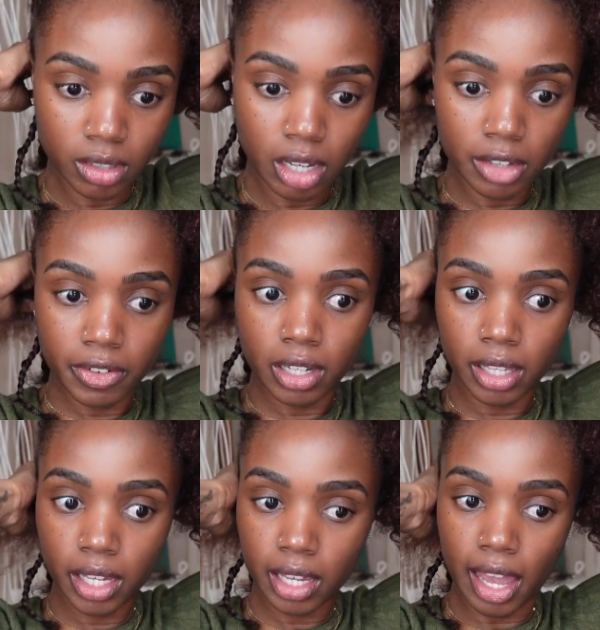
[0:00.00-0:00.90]
I feel
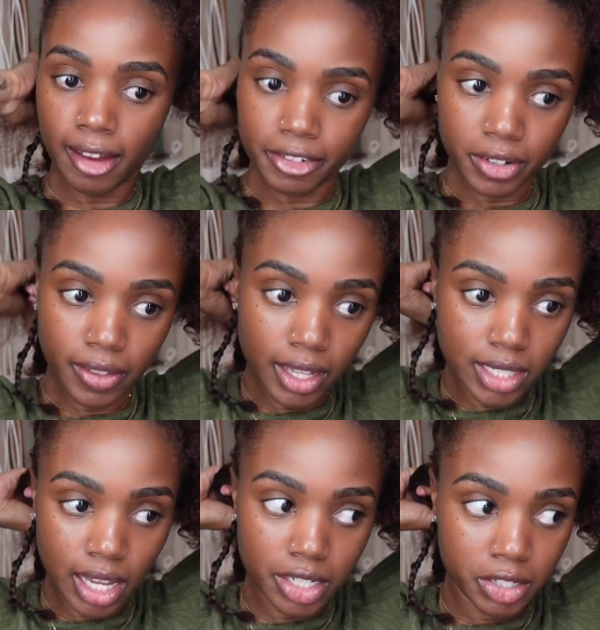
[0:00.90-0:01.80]
like after
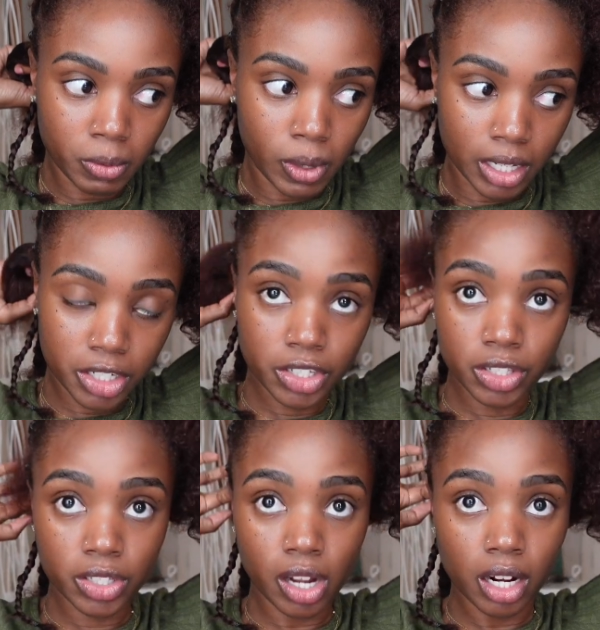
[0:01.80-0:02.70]
this, I should watch
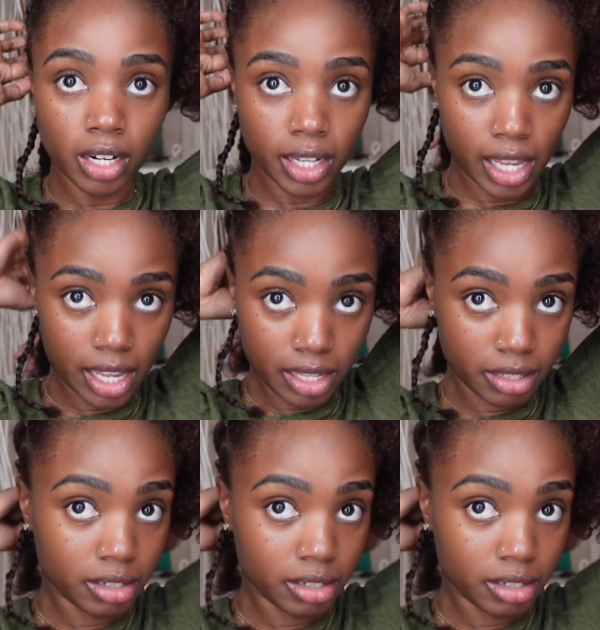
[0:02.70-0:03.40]
Star again.